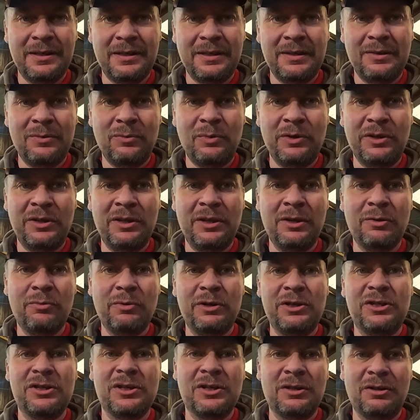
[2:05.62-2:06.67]
with the
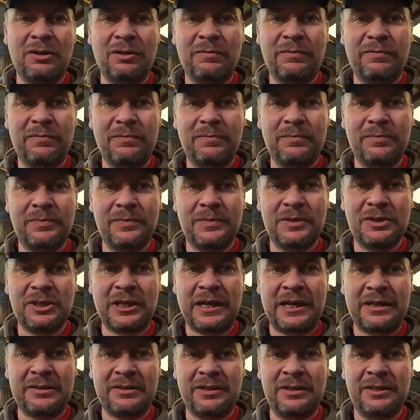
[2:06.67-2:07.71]
original
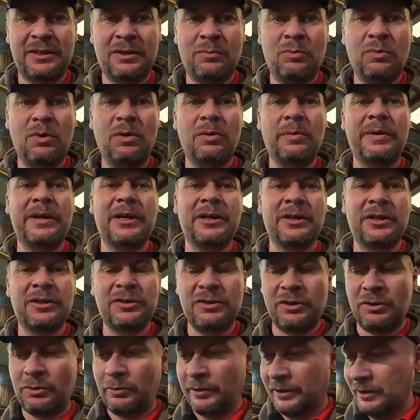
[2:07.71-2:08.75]
chassis, and what we're going to
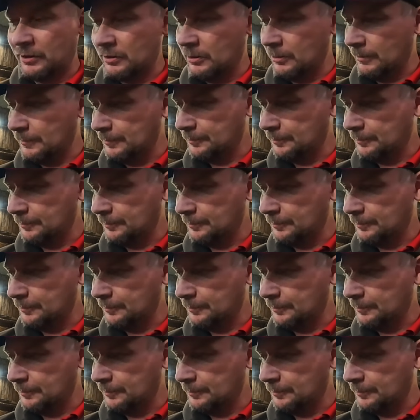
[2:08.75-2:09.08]
do is